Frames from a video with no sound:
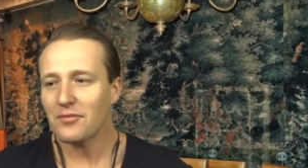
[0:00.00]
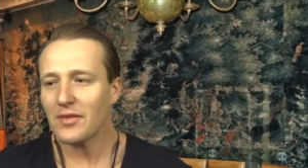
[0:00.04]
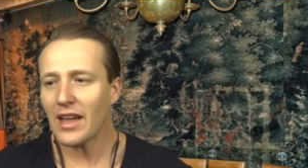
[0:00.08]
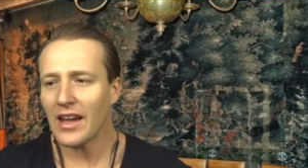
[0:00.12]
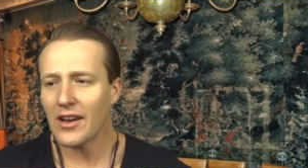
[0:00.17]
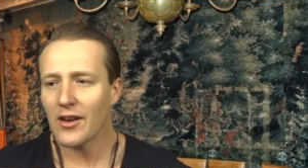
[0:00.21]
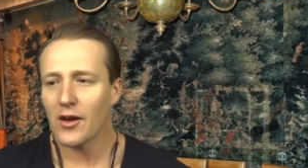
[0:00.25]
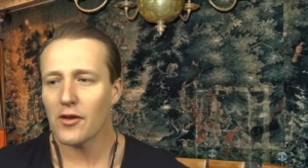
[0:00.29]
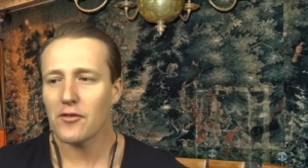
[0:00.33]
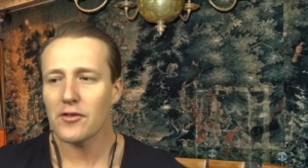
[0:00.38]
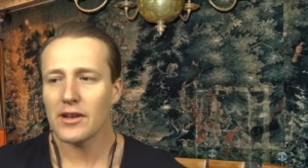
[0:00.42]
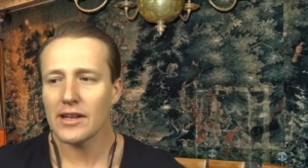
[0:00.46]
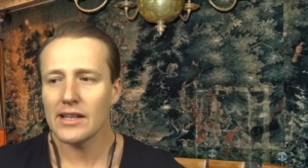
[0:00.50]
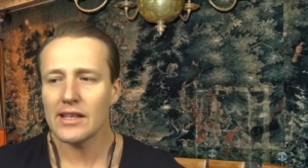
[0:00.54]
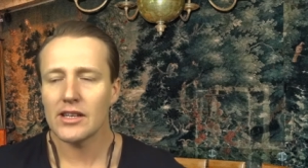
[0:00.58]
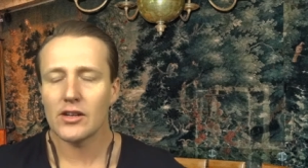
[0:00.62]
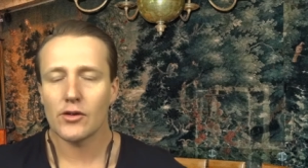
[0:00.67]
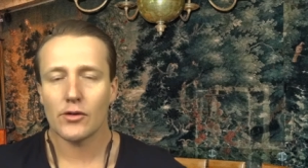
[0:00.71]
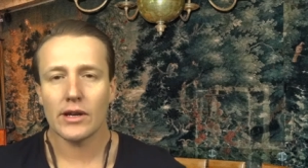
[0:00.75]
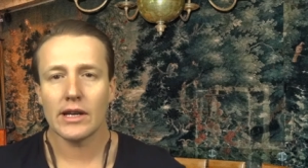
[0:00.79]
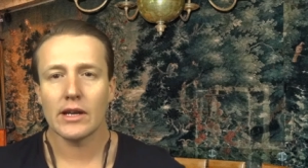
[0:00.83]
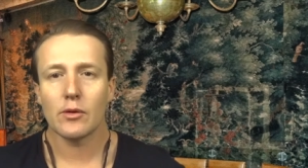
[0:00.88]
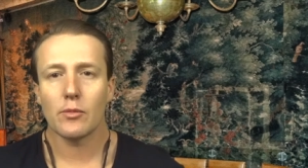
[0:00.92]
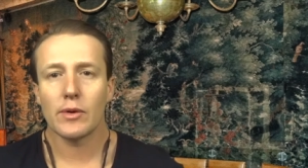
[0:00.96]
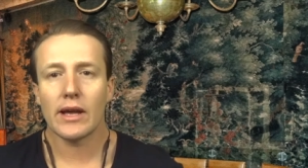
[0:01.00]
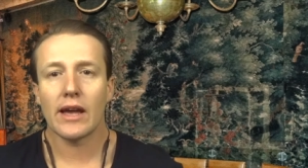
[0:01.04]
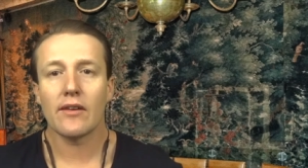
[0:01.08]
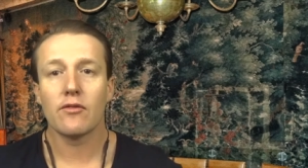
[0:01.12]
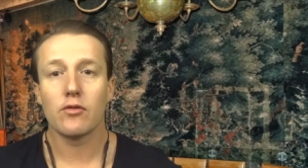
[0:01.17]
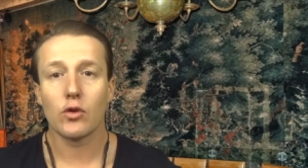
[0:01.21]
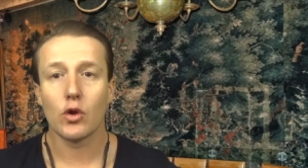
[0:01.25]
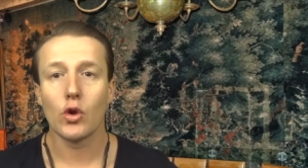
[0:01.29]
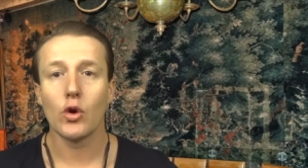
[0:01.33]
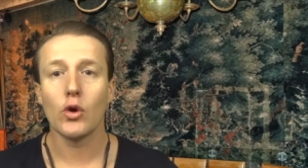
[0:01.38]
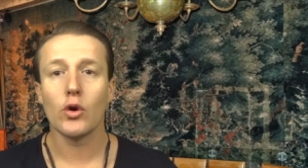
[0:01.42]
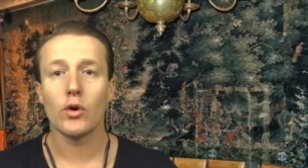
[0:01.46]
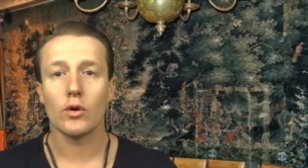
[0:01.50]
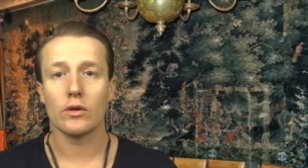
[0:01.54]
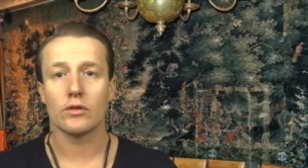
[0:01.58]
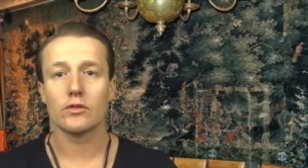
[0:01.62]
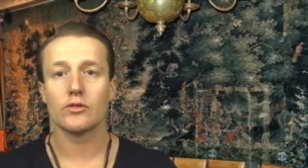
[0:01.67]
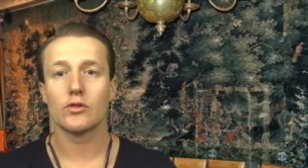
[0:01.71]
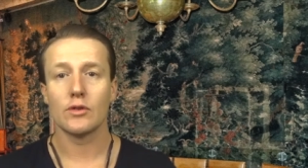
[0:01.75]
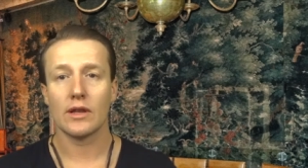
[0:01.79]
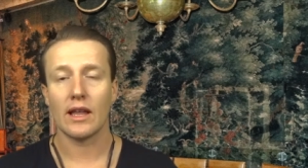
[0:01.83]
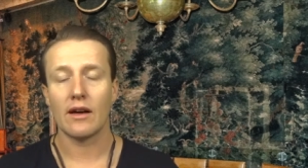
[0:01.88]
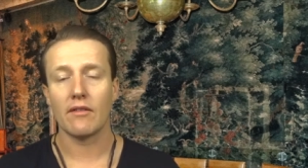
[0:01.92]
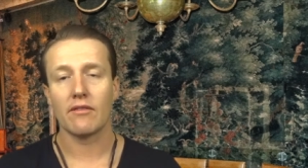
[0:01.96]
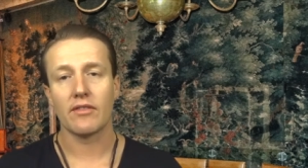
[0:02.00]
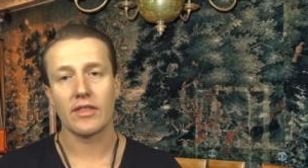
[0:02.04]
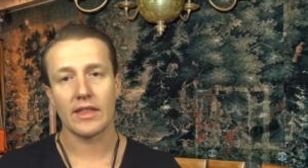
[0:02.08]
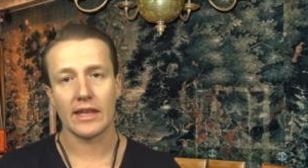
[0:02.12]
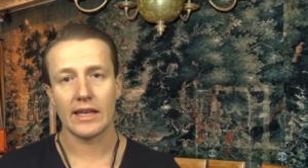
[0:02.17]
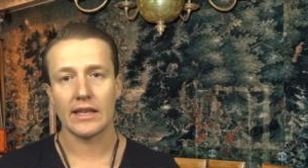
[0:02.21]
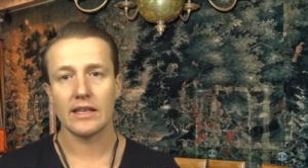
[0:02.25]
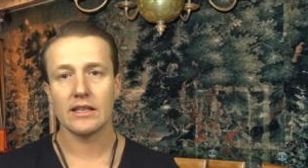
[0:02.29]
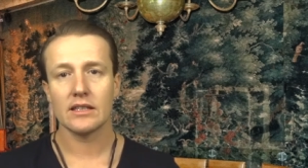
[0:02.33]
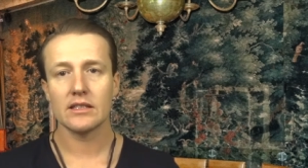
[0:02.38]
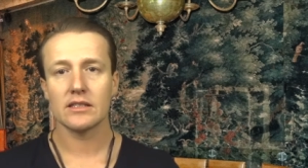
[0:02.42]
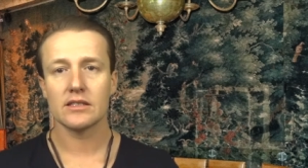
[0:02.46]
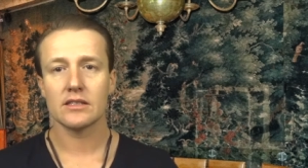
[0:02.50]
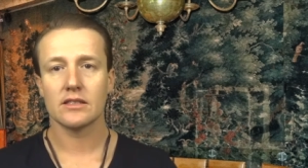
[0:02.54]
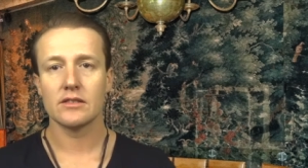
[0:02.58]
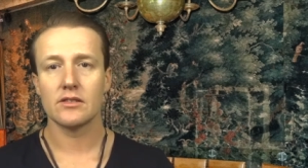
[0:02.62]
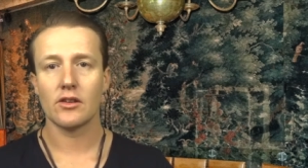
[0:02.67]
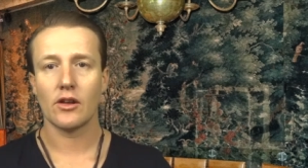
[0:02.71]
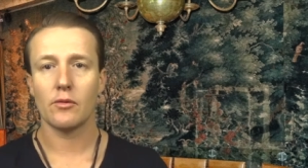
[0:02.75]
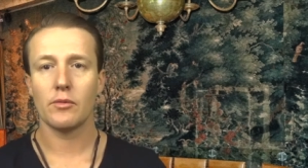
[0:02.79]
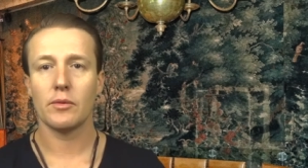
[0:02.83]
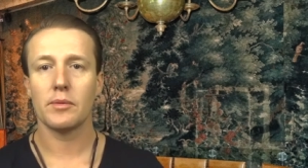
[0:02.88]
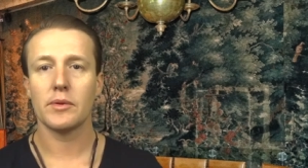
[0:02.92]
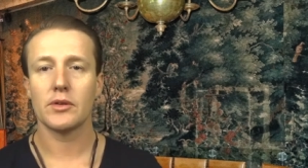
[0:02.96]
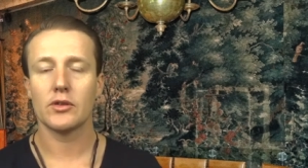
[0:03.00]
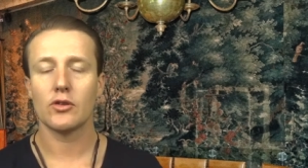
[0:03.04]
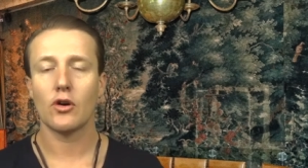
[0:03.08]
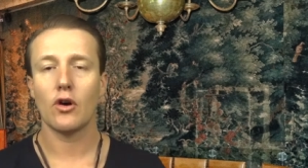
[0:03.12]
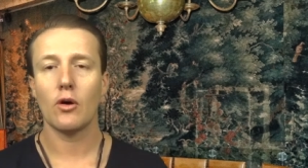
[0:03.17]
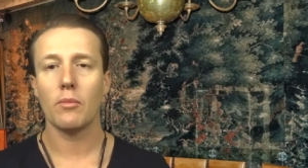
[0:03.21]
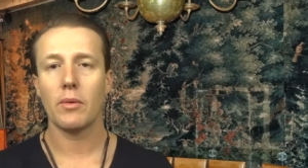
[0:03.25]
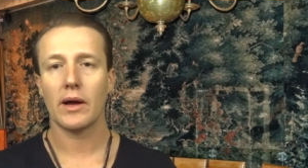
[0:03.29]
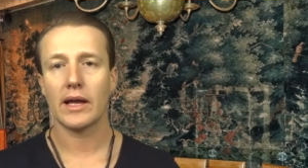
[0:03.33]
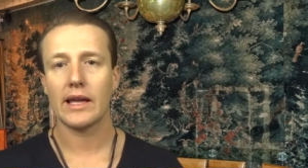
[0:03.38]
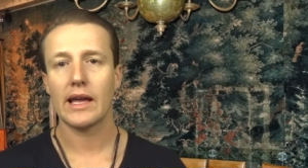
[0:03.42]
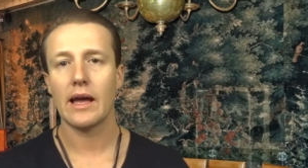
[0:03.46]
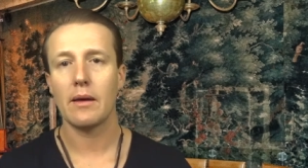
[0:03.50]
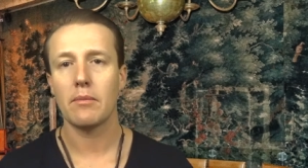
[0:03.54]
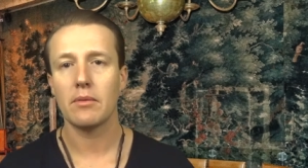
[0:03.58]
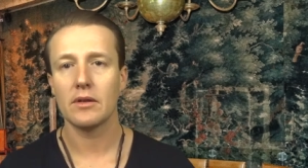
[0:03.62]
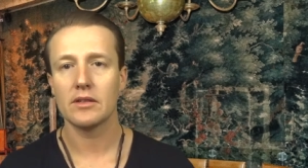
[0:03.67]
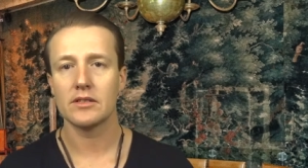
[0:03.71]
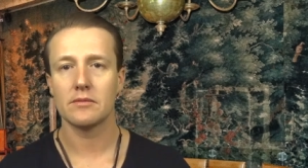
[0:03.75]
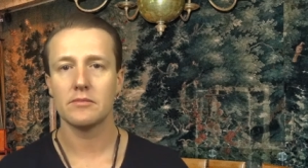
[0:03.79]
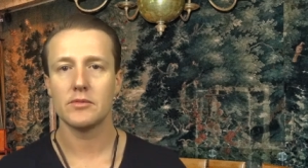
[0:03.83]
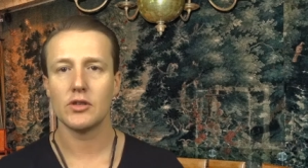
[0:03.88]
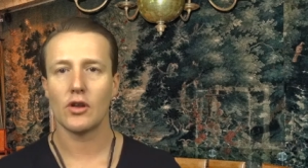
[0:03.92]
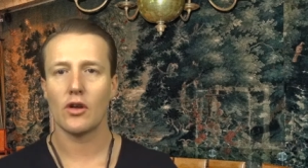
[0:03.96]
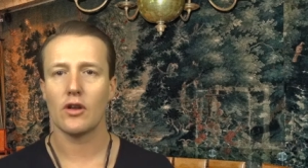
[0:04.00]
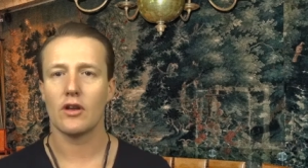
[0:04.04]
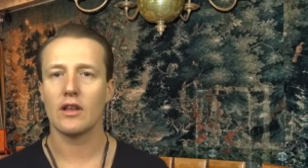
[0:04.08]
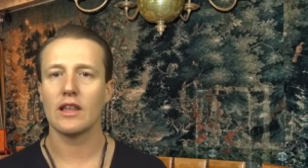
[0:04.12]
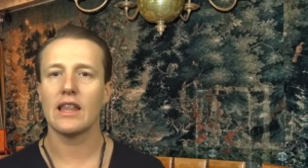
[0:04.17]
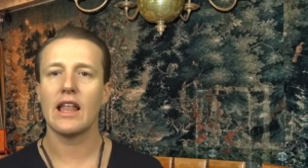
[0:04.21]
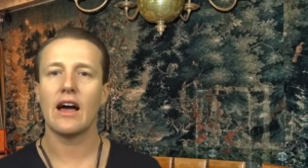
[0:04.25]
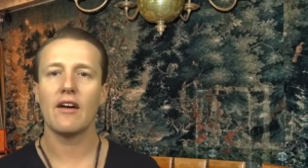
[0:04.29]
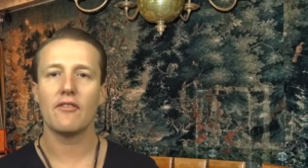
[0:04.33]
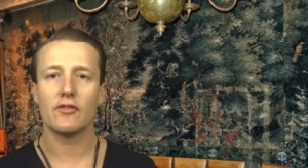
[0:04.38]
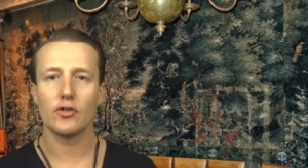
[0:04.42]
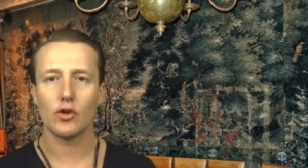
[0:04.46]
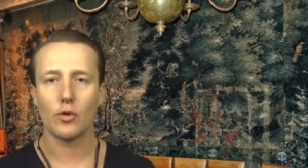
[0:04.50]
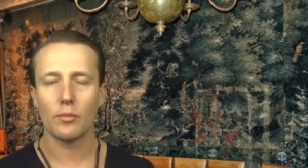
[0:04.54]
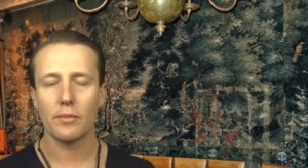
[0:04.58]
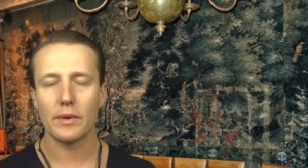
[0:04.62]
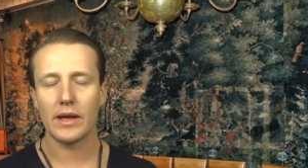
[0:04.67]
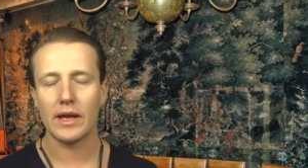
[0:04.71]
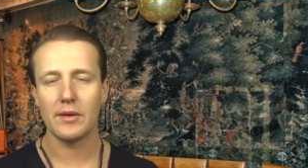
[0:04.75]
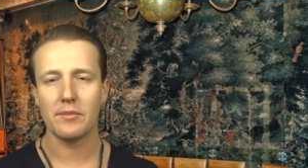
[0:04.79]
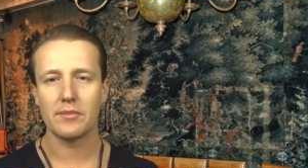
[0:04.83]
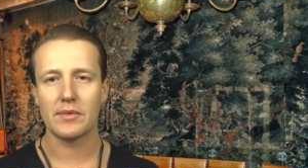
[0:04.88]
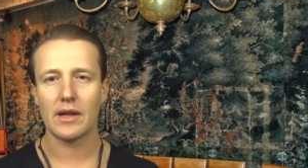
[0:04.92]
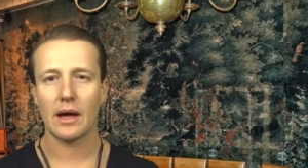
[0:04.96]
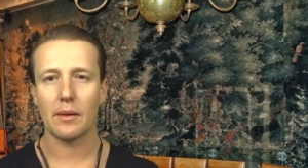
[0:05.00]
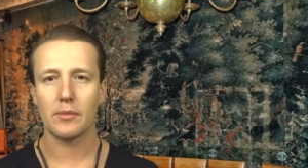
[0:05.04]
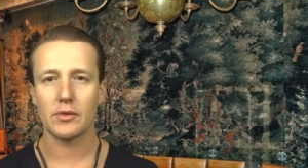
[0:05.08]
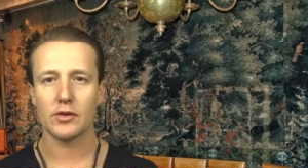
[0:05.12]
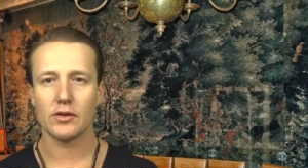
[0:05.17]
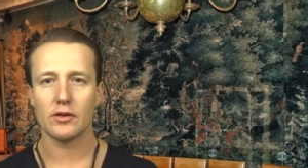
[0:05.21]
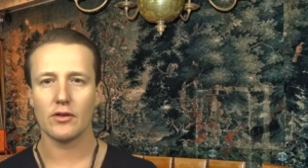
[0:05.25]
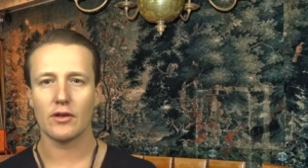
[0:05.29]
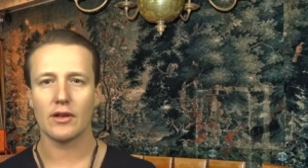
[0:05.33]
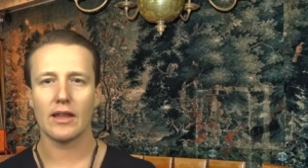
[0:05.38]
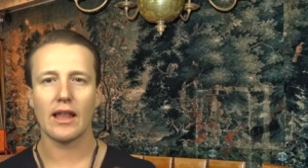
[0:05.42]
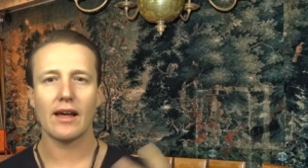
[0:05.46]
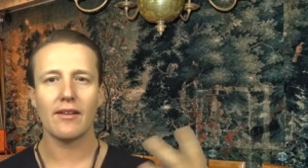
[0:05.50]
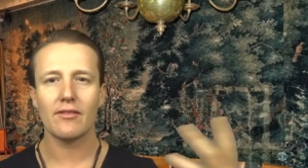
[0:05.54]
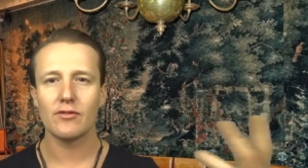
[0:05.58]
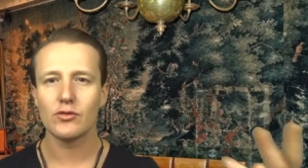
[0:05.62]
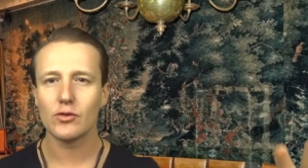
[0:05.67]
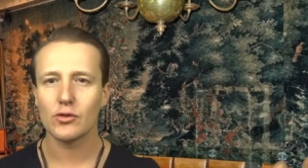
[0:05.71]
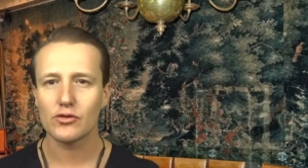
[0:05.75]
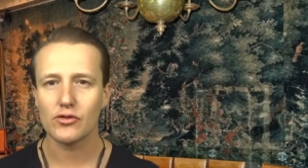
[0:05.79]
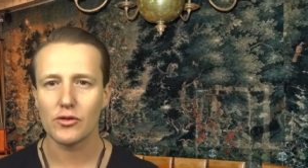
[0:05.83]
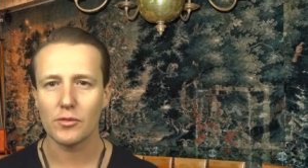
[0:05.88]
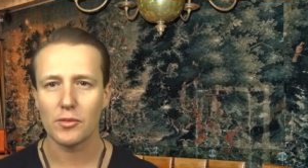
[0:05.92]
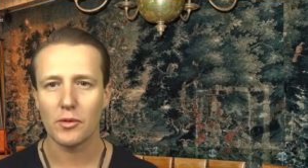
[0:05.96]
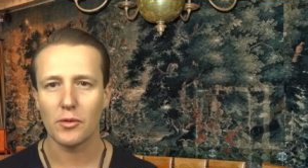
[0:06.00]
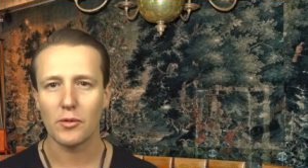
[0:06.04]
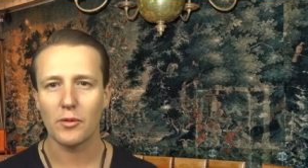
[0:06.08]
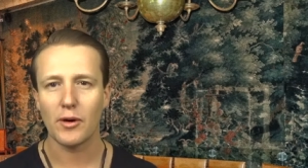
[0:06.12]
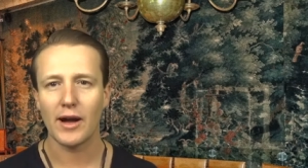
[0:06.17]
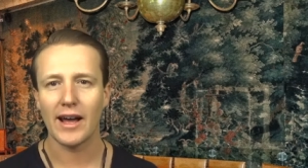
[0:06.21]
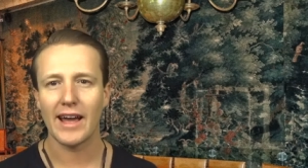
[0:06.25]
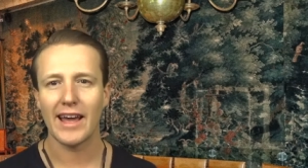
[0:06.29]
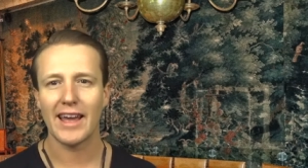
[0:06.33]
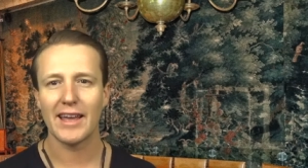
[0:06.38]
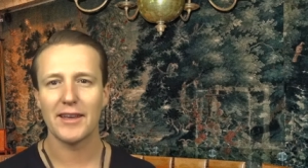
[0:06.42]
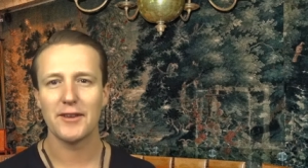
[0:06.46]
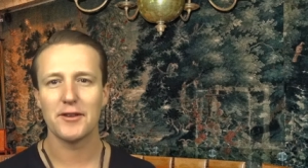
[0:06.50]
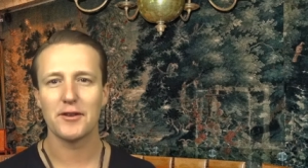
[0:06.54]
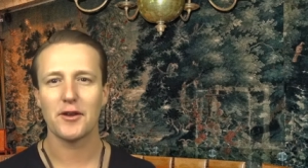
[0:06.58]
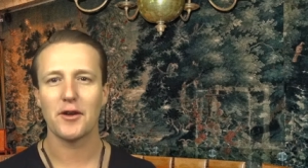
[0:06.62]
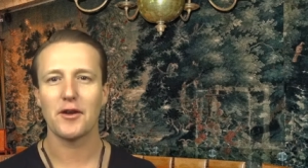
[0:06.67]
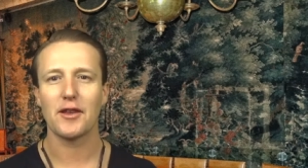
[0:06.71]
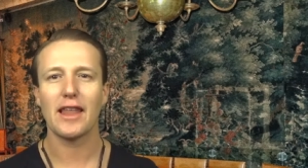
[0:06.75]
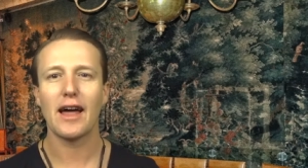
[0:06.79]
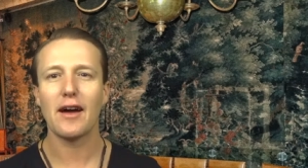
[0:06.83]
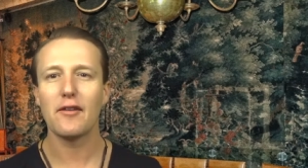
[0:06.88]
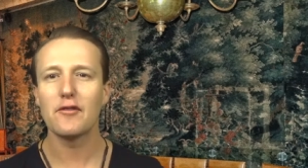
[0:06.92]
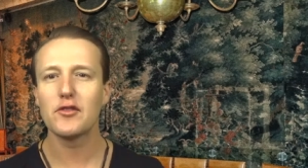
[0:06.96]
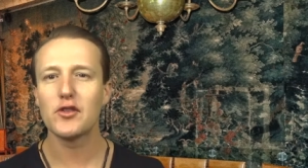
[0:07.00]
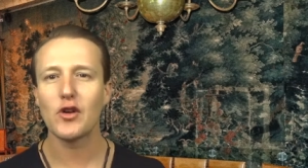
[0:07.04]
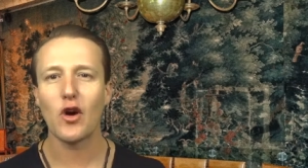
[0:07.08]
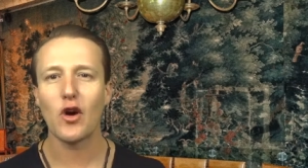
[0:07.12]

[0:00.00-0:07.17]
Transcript: And I really agree. We have learned to love things. You know, we've been told by capitalism, you know, love your BMW, love your AAA, you know, love